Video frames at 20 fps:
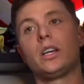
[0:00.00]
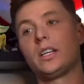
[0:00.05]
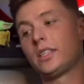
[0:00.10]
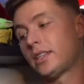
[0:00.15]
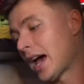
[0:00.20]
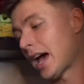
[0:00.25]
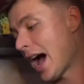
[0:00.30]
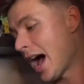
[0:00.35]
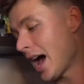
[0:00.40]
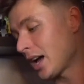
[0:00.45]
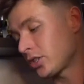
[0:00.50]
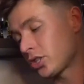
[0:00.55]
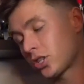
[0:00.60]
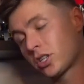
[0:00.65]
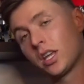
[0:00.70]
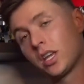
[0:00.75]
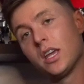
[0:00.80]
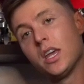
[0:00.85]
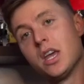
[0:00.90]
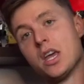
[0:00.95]

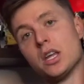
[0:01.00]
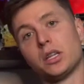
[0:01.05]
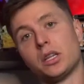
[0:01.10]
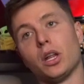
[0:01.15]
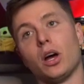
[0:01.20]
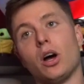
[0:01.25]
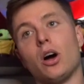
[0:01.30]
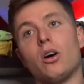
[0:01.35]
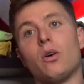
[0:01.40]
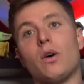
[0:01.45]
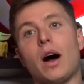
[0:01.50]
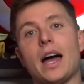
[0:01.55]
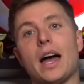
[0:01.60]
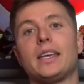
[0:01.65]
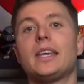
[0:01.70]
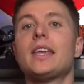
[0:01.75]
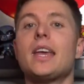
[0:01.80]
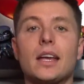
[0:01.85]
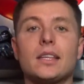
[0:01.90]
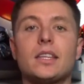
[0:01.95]
attached, so I
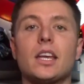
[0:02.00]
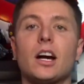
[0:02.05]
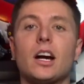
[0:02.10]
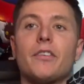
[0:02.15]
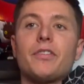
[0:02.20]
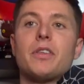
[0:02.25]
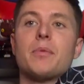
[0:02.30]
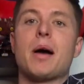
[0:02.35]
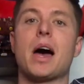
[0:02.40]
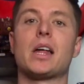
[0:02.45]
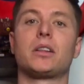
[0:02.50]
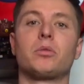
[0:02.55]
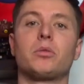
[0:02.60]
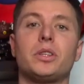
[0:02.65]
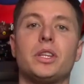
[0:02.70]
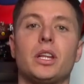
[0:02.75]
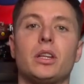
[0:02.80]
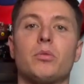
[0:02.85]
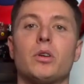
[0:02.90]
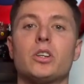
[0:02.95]
can't take off the mask with
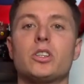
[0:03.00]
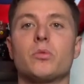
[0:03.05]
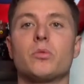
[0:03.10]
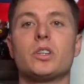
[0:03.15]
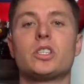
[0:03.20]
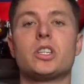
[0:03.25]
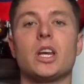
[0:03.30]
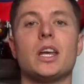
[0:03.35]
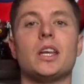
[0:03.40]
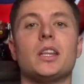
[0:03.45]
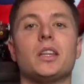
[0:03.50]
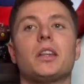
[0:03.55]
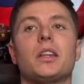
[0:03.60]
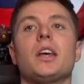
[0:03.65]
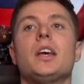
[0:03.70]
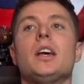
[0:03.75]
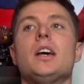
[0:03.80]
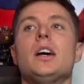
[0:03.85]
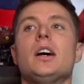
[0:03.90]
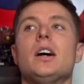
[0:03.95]
this one, which is
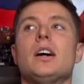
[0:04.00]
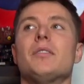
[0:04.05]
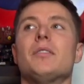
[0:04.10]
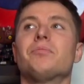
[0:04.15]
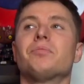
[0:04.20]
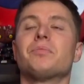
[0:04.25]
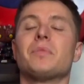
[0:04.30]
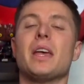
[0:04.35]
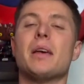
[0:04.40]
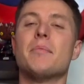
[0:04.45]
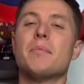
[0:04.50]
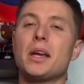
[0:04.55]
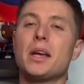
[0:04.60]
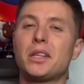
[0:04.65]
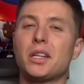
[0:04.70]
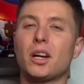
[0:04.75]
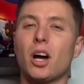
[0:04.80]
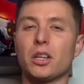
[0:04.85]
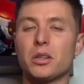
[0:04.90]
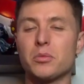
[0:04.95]
it makes
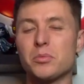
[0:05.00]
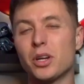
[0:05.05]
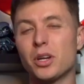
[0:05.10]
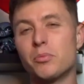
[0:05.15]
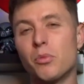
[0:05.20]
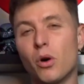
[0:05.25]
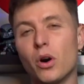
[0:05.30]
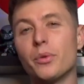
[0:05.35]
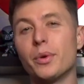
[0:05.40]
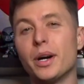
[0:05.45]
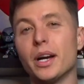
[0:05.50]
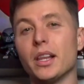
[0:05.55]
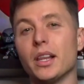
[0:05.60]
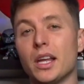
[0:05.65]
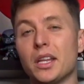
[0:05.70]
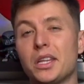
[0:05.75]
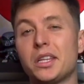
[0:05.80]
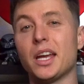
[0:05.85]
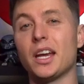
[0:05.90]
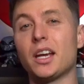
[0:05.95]
the costume look more
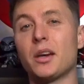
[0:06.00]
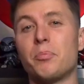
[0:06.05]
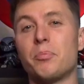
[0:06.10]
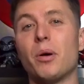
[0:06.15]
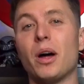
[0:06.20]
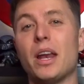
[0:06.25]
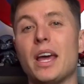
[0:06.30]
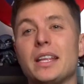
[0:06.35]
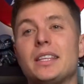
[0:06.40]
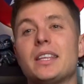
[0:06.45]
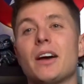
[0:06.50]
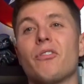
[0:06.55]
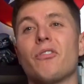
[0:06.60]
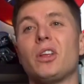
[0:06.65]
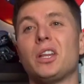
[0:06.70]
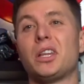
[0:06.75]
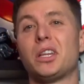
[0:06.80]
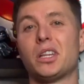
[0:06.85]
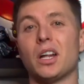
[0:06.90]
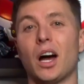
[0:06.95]
realistic, but it
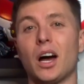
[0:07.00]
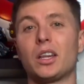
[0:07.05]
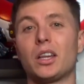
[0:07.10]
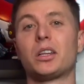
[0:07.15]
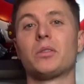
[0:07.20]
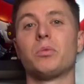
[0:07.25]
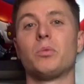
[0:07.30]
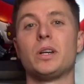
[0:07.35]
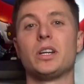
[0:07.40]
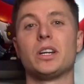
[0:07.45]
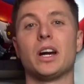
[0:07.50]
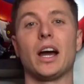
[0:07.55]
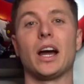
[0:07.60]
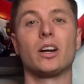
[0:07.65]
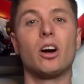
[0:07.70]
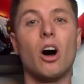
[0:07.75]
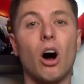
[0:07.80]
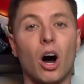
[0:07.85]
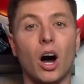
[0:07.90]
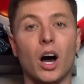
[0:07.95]
definitely sucks when you're at
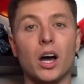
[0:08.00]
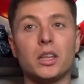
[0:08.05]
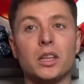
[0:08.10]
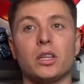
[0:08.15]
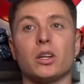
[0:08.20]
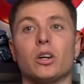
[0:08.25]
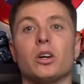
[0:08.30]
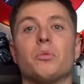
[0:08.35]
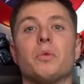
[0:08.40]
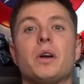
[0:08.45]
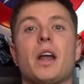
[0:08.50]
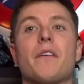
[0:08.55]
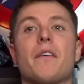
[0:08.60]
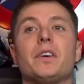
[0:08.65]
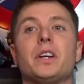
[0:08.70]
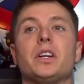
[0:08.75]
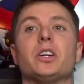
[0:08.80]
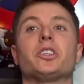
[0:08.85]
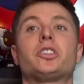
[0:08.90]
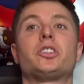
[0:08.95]
cons or
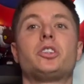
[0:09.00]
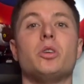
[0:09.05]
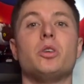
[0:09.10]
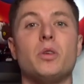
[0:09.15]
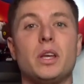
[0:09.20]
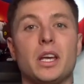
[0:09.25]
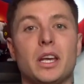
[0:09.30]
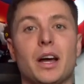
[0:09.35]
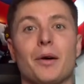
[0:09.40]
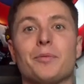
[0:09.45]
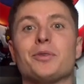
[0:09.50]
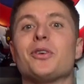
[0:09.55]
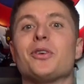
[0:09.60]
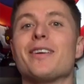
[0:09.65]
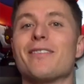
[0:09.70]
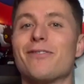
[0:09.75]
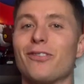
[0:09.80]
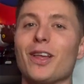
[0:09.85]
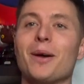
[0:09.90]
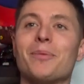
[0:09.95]
whenever you're shooting. I'm
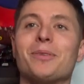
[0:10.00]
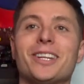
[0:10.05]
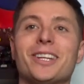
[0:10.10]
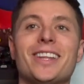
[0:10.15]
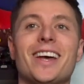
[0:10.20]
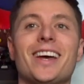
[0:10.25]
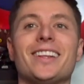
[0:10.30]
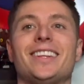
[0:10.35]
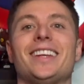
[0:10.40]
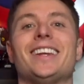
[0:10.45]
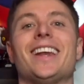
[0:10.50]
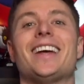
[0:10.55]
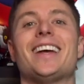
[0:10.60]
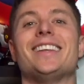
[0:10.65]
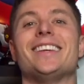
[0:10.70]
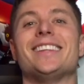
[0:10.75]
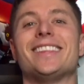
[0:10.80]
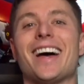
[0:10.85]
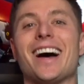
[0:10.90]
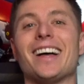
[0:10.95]
doing flips in this, and I
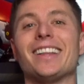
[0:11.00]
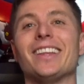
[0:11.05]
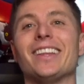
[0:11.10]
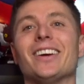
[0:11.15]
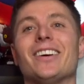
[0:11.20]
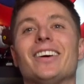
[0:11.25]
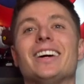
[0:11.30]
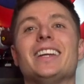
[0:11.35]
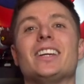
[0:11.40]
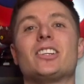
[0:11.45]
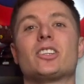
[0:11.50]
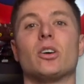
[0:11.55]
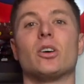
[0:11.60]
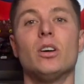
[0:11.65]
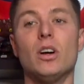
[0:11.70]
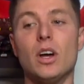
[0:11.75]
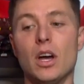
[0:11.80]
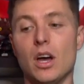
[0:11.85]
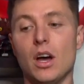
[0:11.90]
need that little initial